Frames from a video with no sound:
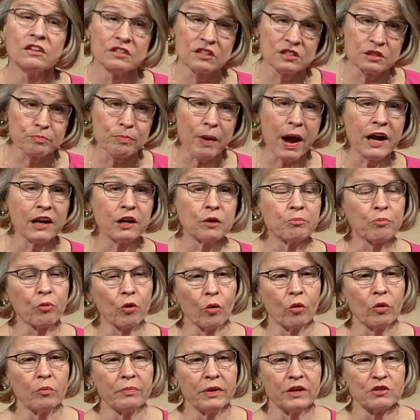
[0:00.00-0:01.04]
despite a
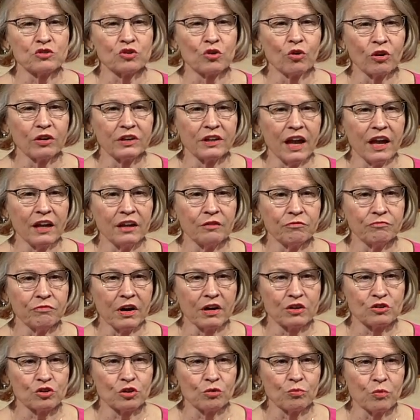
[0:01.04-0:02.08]
prohibition on gain of
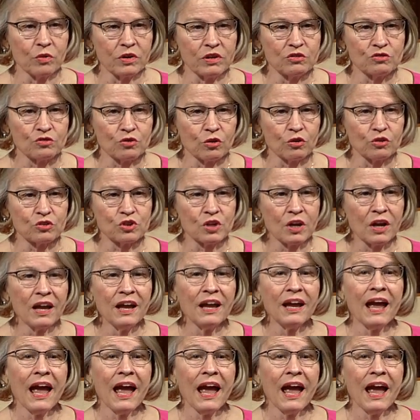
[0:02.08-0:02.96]
function research.